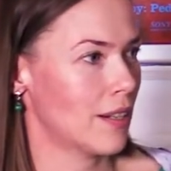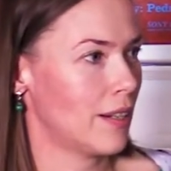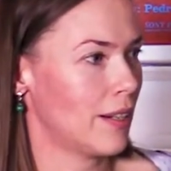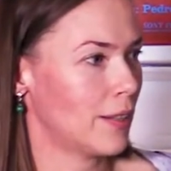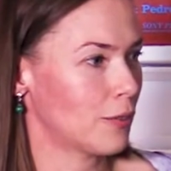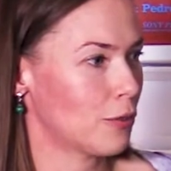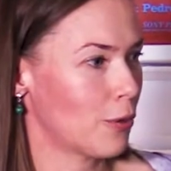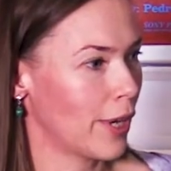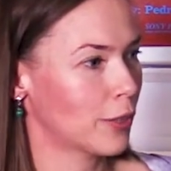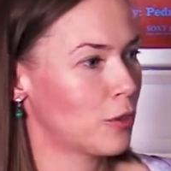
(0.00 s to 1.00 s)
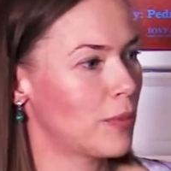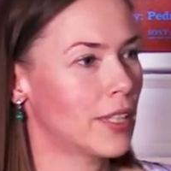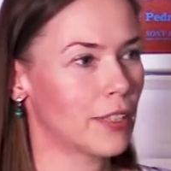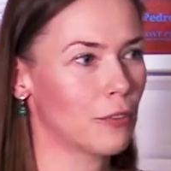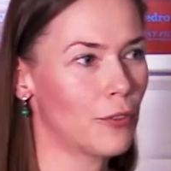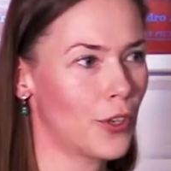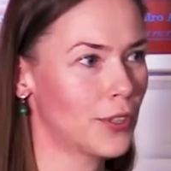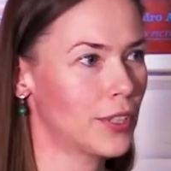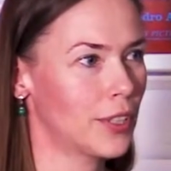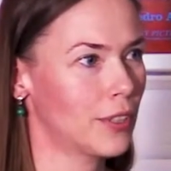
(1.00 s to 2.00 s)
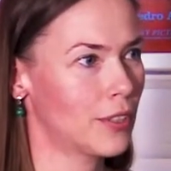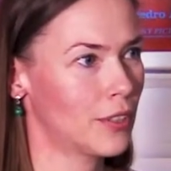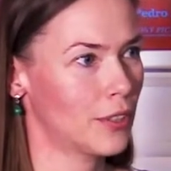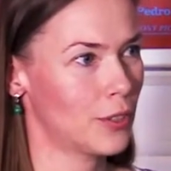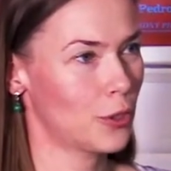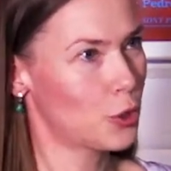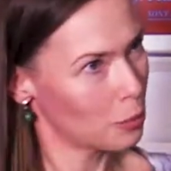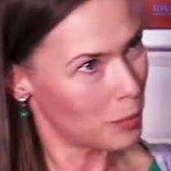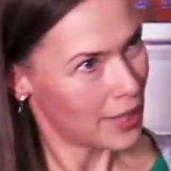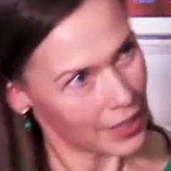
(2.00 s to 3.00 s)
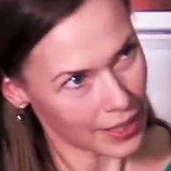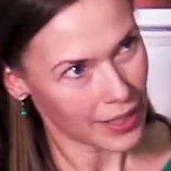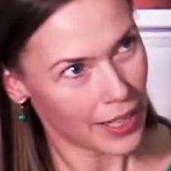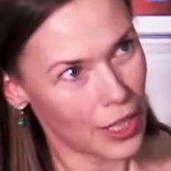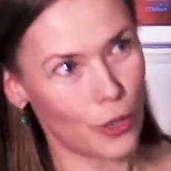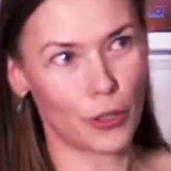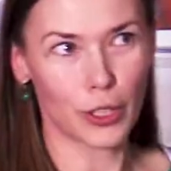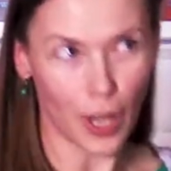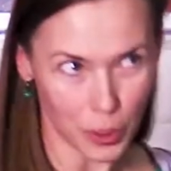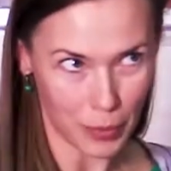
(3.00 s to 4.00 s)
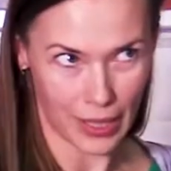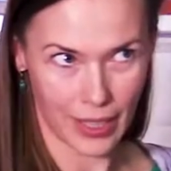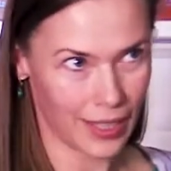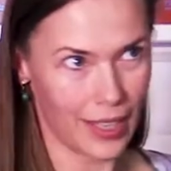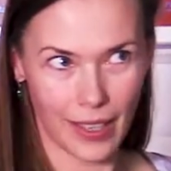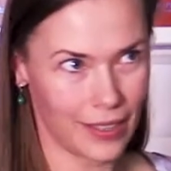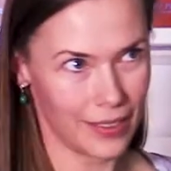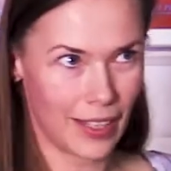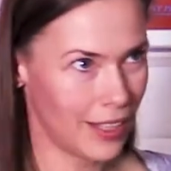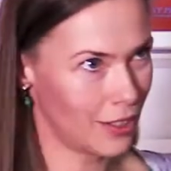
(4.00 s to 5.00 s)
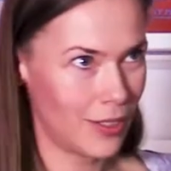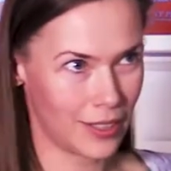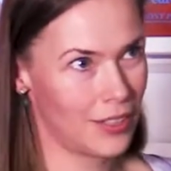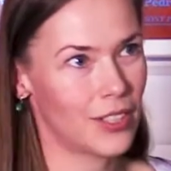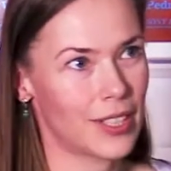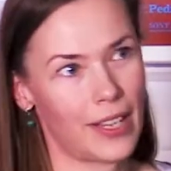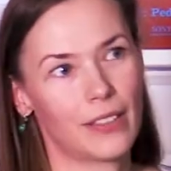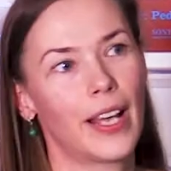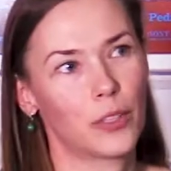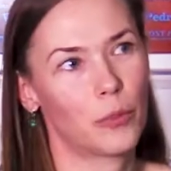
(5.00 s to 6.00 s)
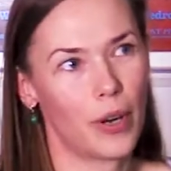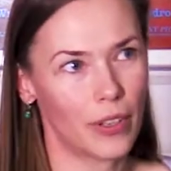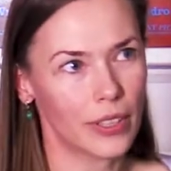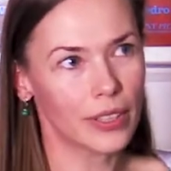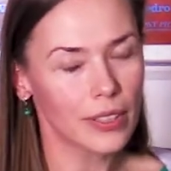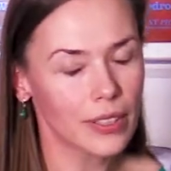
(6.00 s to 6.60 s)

trying to be converted to being a gay or not being a gay. I couldn't understand that part.